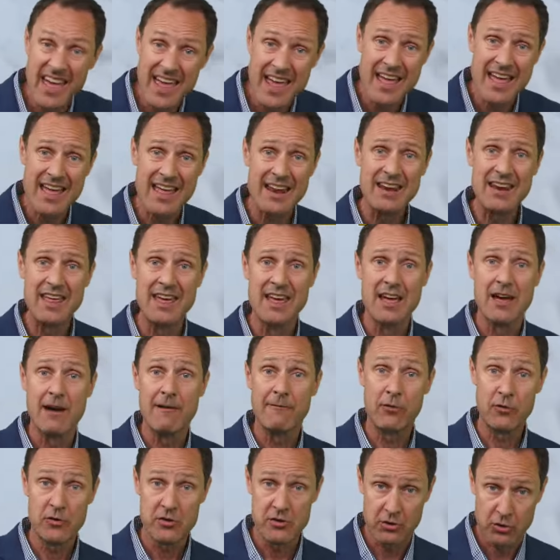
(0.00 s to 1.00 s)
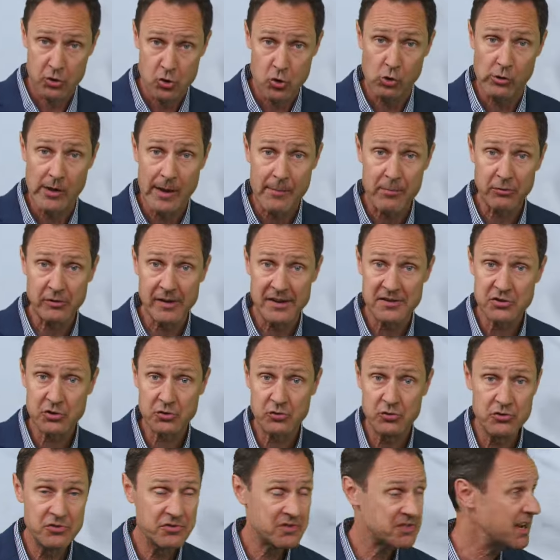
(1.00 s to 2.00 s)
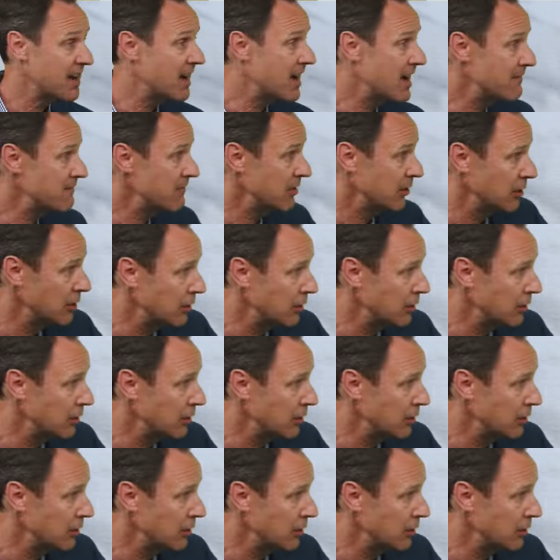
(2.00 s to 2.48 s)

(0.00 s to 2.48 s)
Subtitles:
then for your Cool April Nights cruise time,